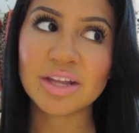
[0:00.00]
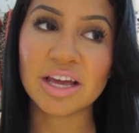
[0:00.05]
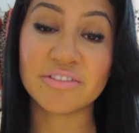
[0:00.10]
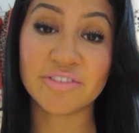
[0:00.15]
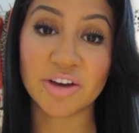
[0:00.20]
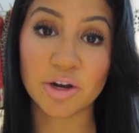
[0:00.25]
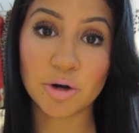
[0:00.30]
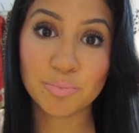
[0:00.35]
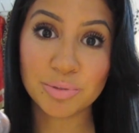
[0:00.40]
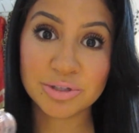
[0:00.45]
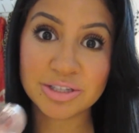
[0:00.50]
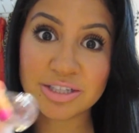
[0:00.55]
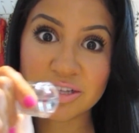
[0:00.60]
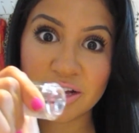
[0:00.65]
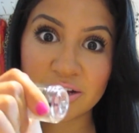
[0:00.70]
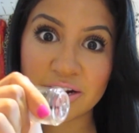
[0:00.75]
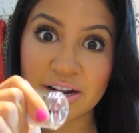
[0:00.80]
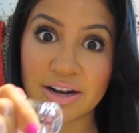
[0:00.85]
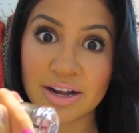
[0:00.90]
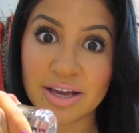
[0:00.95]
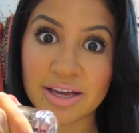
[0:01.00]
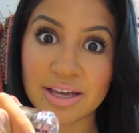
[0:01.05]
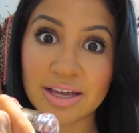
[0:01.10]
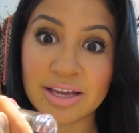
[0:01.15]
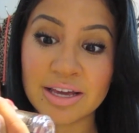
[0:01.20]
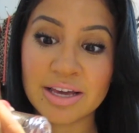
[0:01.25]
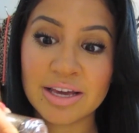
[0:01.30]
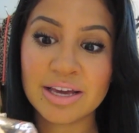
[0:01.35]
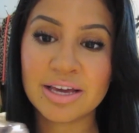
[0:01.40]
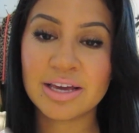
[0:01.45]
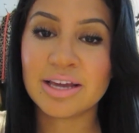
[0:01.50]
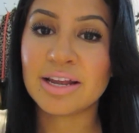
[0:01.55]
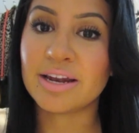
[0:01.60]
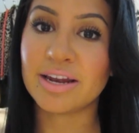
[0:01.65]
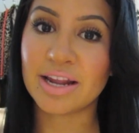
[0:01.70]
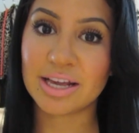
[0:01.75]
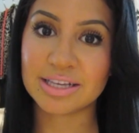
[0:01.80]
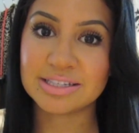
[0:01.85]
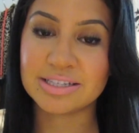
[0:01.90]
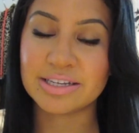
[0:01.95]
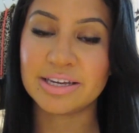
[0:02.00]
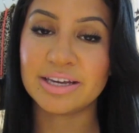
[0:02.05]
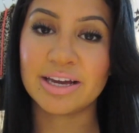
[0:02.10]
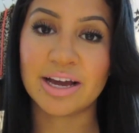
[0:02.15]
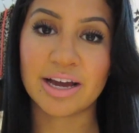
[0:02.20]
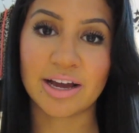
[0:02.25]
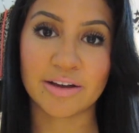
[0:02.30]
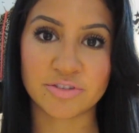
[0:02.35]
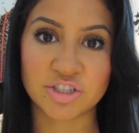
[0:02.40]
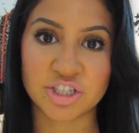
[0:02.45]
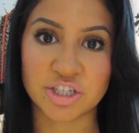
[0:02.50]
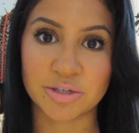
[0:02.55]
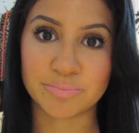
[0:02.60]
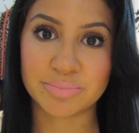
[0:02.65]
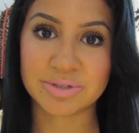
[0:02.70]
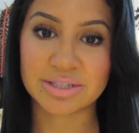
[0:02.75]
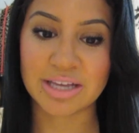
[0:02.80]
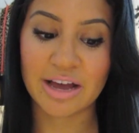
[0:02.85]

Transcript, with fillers: If I don't put this on at night, next day I have chips.